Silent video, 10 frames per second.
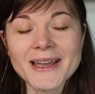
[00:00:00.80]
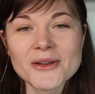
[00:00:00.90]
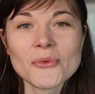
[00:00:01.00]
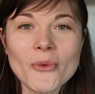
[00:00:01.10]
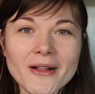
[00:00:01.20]
Hi
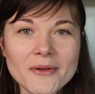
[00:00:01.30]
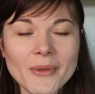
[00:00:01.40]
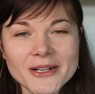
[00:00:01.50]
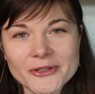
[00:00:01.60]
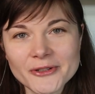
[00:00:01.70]
and welcome
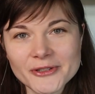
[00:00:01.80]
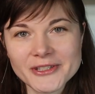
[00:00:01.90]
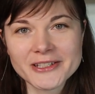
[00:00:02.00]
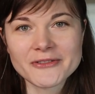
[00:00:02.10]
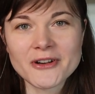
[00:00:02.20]
back to
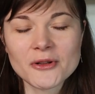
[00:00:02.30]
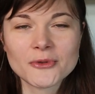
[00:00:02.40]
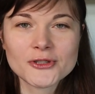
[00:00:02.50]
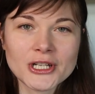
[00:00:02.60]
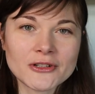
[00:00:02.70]
Holistic
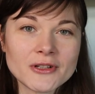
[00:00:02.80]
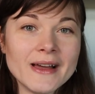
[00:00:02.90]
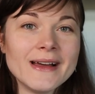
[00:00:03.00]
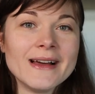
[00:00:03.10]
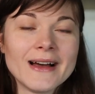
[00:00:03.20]
Developer Channel.
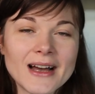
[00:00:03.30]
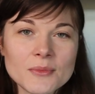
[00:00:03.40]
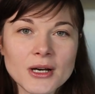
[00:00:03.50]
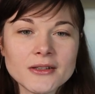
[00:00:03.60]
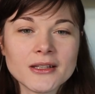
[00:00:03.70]

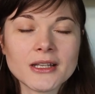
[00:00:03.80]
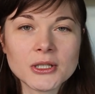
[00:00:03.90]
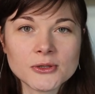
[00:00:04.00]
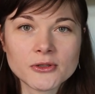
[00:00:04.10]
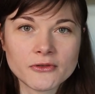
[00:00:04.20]
I'm Anna, the
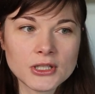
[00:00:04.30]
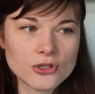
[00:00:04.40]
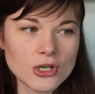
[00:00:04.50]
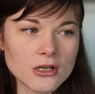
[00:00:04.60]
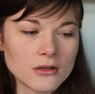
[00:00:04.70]
host of
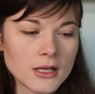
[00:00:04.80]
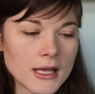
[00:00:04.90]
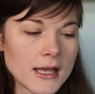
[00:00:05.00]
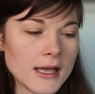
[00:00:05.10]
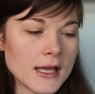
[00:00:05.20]
this channel.
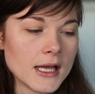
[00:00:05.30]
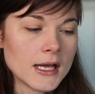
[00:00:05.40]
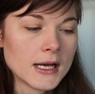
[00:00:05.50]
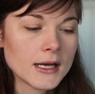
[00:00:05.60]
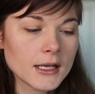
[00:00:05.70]

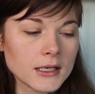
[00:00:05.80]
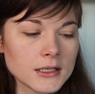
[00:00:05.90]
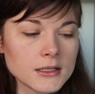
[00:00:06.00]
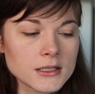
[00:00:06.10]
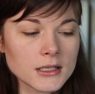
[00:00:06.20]

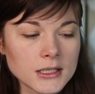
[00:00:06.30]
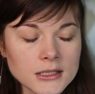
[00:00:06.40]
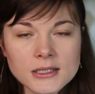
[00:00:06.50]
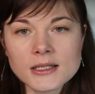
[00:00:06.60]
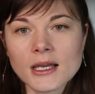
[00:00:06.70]
And
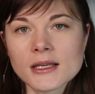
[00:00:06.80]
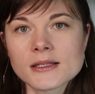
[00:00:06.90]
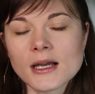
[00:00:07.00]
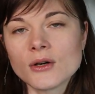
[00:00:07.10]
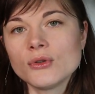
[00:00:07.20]
in this
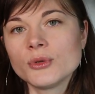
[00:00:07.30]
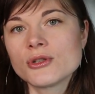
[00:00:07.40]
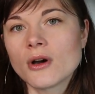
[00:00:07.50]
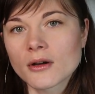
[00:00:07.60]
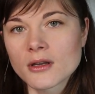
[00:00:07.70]
case, I will be
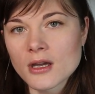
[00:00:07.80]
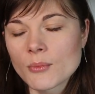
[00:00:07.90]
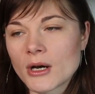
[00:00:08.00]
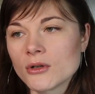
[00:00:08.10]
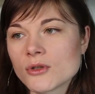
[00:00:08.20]
talking
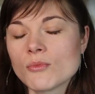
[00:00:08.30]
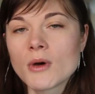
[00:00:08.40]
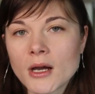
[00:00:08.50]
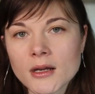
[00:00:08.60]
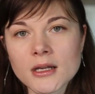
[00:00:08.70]
about
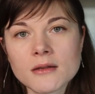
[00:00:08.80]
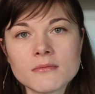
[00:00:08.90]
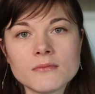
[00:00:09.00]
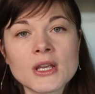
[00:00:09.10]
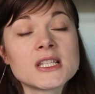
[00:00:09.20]
my
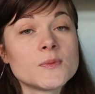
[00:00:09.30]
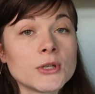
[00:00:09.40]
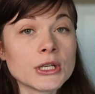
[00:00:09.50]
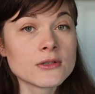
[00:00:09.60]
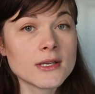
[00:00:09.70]

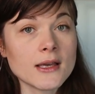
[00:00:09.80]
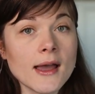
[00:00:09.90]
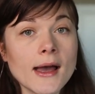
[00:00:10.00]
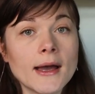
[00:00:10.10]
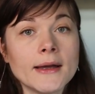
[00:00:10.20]
experience that I
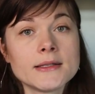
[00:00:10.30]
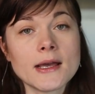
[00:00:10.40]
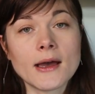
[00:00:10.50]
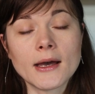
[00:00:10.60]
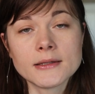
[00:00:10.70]
had
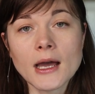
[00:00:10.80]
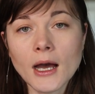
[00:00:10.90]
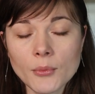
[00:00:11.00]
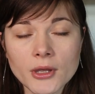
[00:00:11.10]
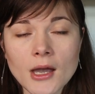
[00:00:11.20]
at
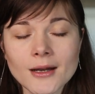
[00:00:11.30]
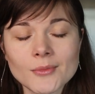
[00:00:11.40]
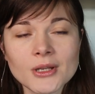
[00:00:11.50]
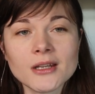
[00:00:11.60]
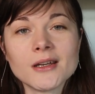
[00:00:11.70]
App
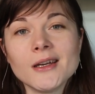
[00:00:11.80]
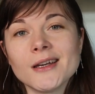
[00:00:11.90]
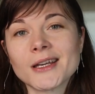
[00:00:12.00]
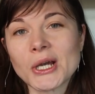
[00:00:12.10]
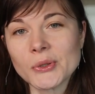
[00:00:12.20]
Academy,
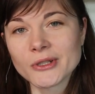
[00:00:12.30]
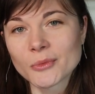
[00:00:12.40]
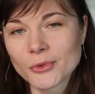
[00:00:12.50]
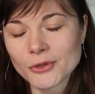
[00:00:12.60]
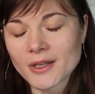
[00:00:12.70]

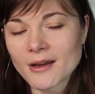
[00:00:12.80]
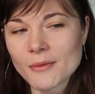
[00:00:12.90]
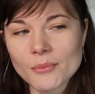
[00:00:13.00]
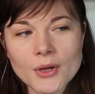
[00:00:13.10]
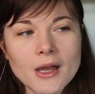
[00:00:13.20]
Coding
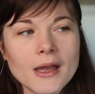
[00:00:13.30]
Bootcamp,